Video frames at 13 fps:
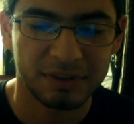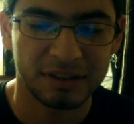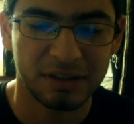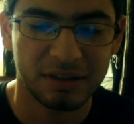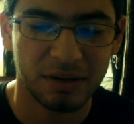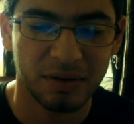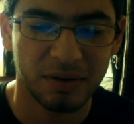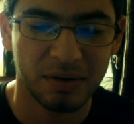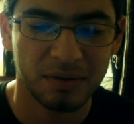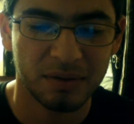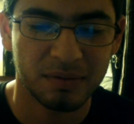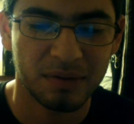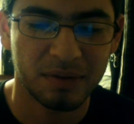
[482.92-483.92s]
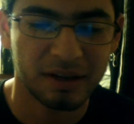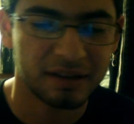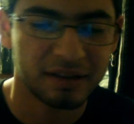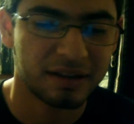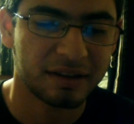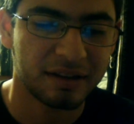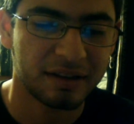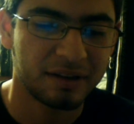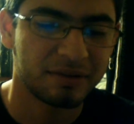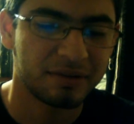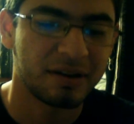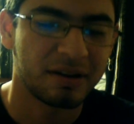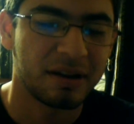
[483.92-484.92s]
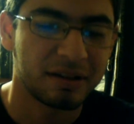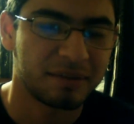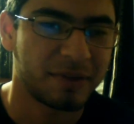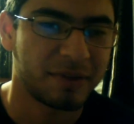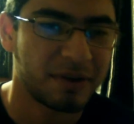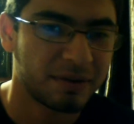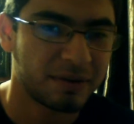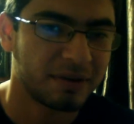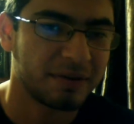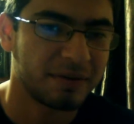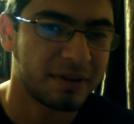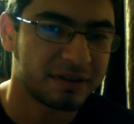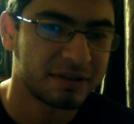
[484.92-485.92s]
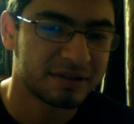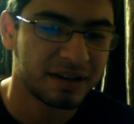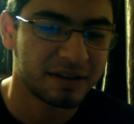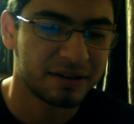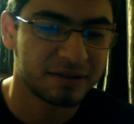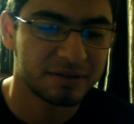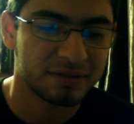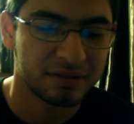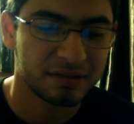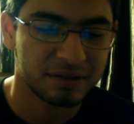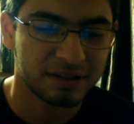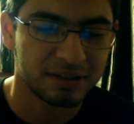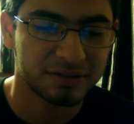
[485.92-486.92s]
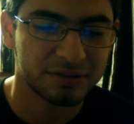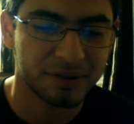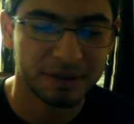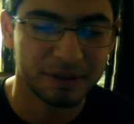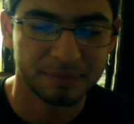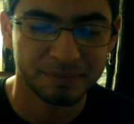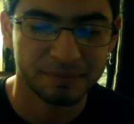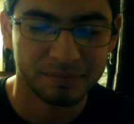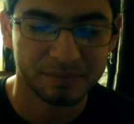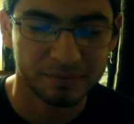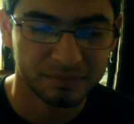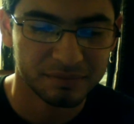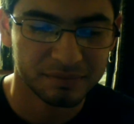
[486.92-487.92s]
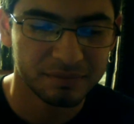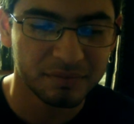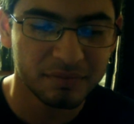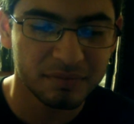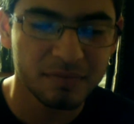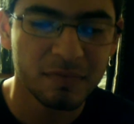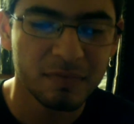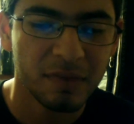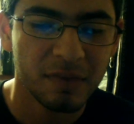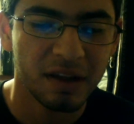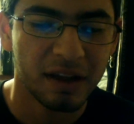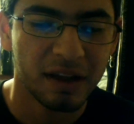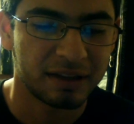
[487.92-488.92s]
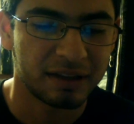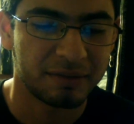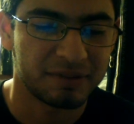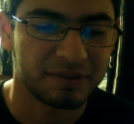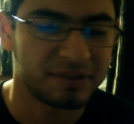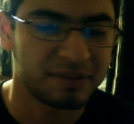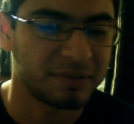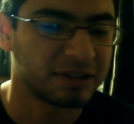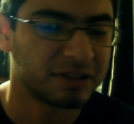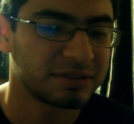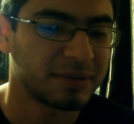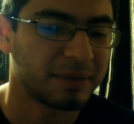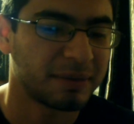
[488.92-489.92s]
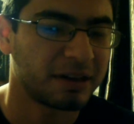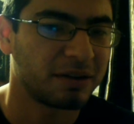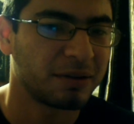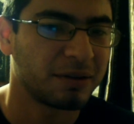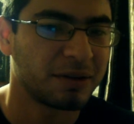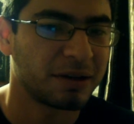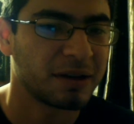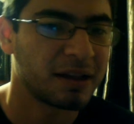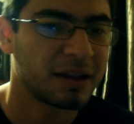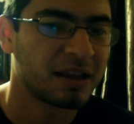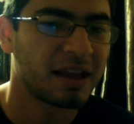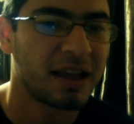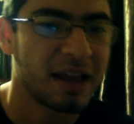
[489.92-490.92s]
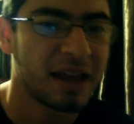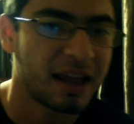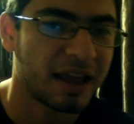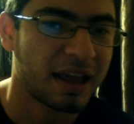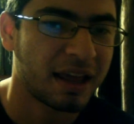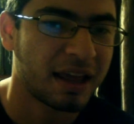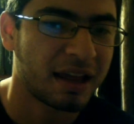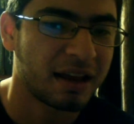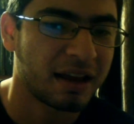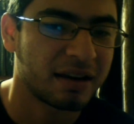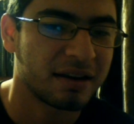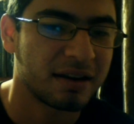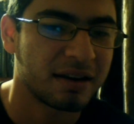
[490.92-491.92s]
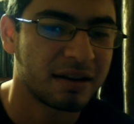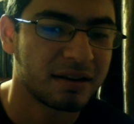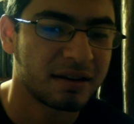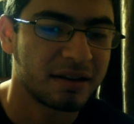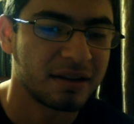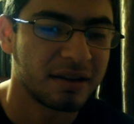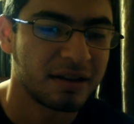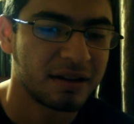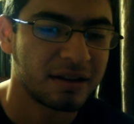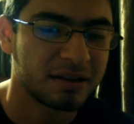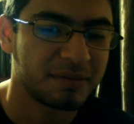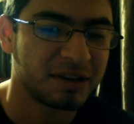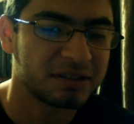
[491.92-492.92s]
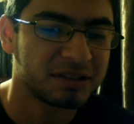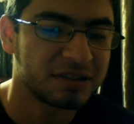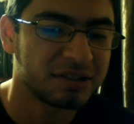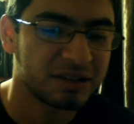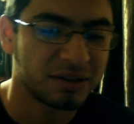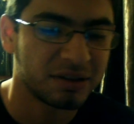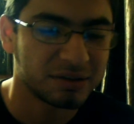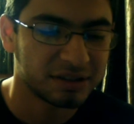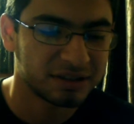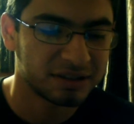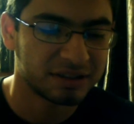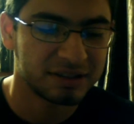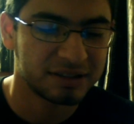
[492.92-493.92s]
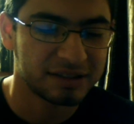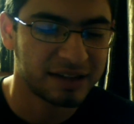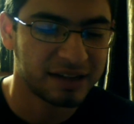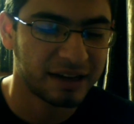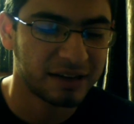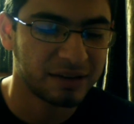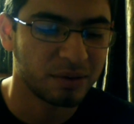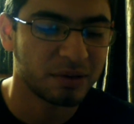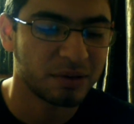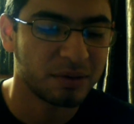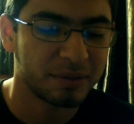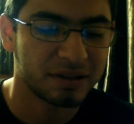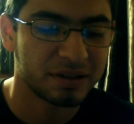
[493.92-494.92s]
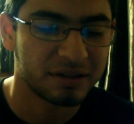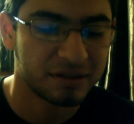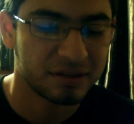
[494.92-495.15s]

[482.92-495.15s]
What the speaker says: Coco walking like down the middle of the town square, and then we see a monster pop out of nowhere, and the monster goes and tries to attack Coco, but